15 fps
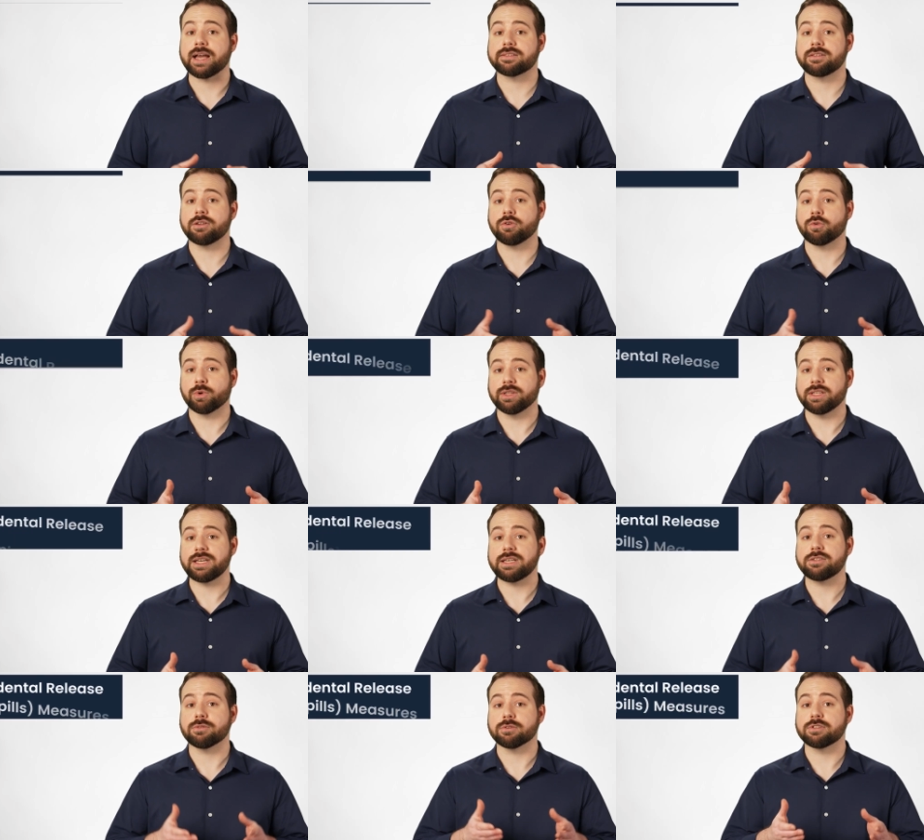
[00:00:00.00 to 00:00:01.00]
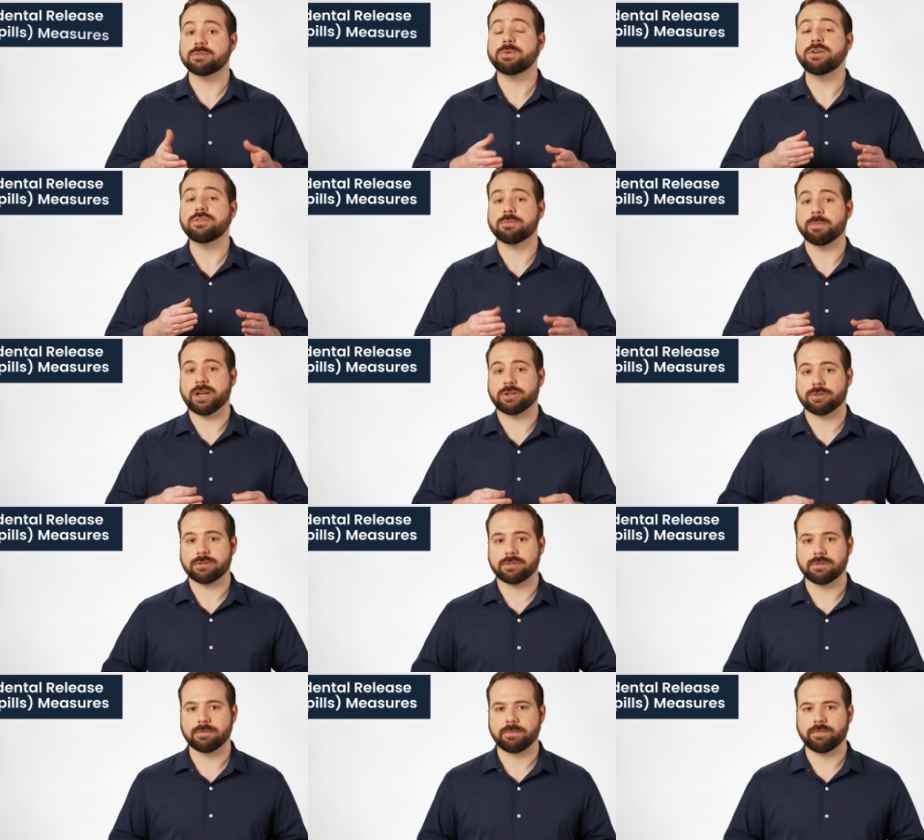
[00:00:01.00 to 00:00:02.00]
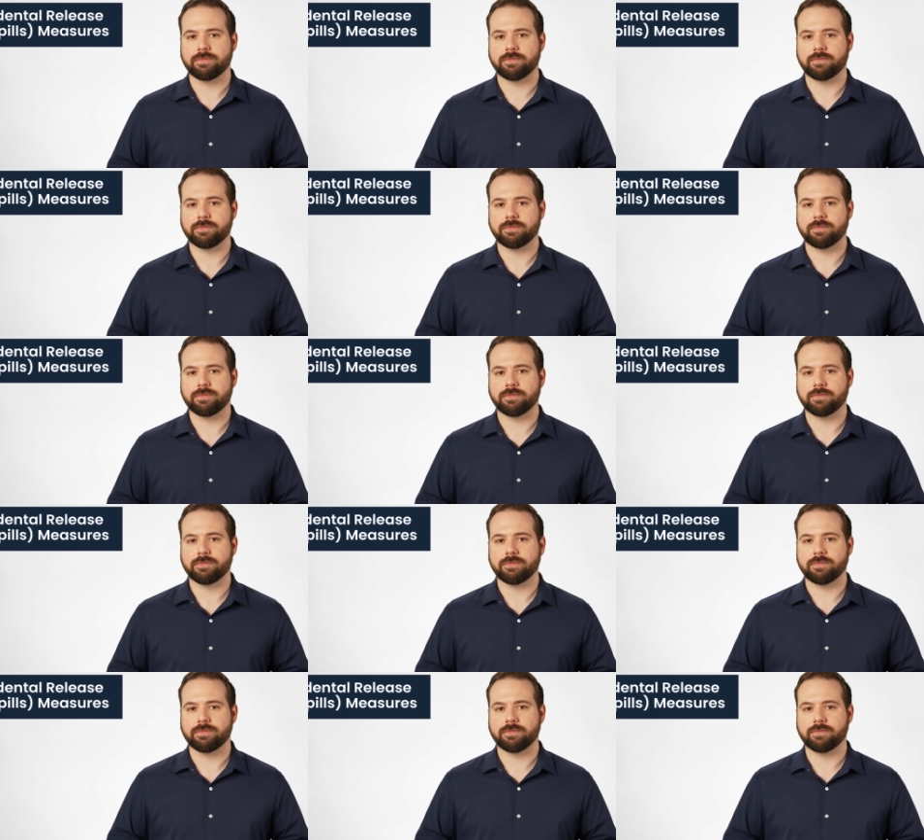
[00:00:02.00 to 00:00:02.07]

Accidental release or spills measures.